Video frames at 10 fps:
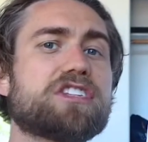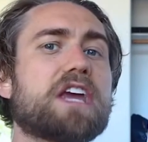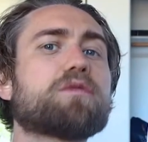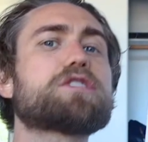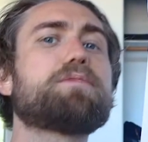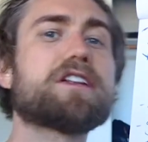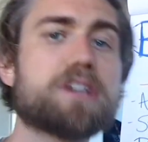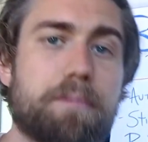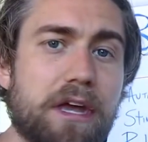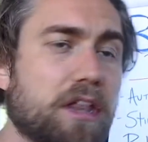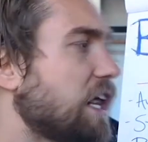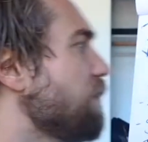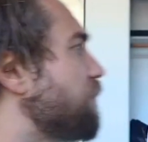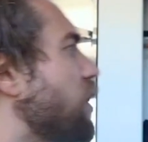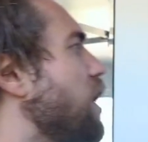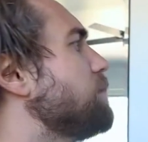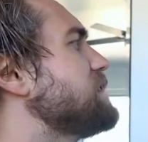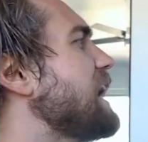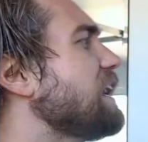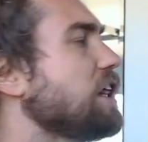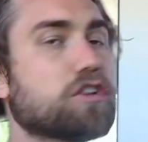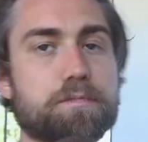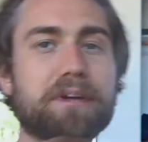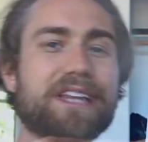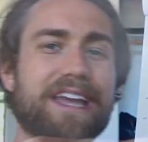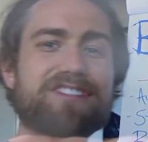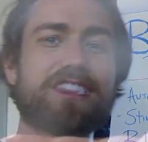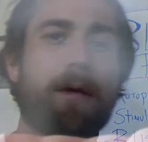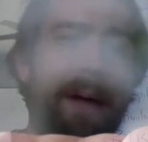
take responsibility for obtaining those beliefs in the